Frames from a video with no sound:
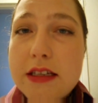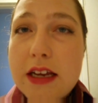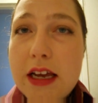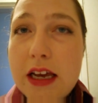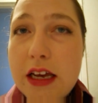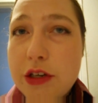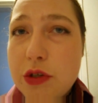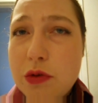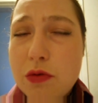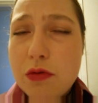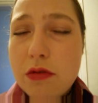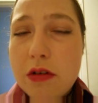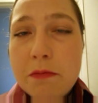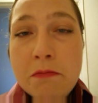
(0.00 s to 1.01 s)
and you
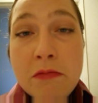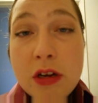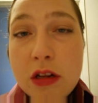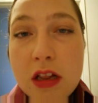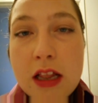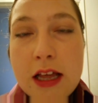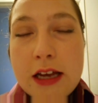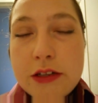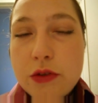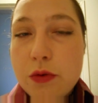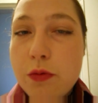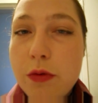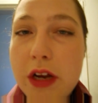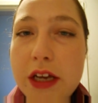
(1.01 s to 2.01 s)
grew up middle class
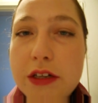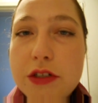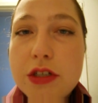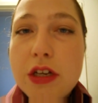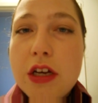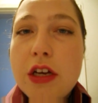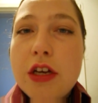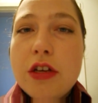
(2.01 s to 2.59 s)
or rich,